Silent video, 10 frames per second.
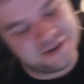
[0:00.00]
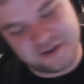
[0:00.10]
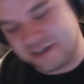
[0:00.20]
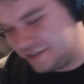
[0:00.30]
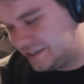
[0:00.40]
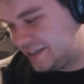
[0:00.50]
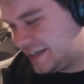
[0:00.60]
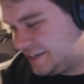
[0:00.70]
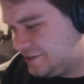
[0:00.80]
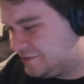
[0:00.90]
I'm very good.
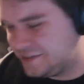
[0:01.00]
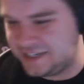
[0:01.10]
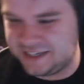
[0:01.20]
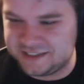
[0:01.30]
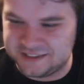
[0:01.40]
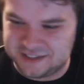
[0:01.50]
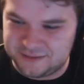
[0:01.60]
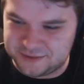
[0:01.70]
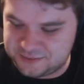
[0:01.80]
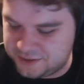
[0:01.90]
Thank you for taking the
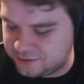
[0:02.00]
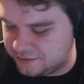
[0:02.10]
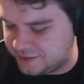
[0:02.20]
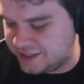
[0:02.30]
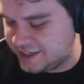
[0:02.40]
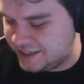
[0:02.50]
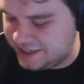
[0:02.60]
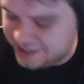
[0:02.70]
time to speak with me.